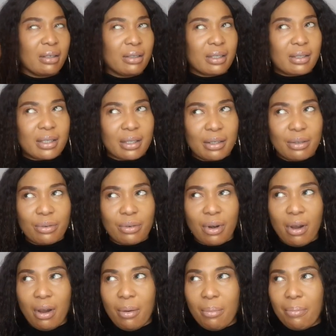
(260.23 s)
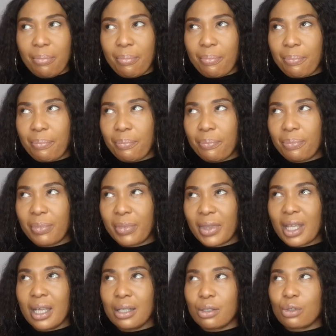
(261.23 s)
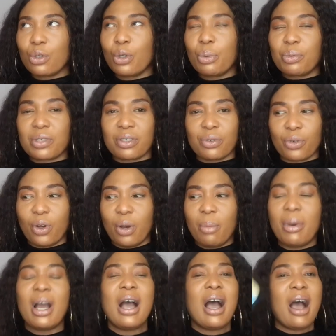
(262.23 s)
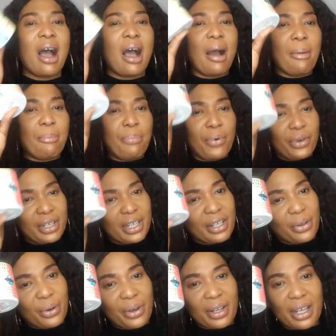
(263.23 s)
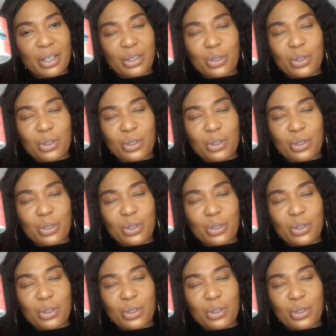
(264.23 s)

serum, yes, soap, serum, and body oil.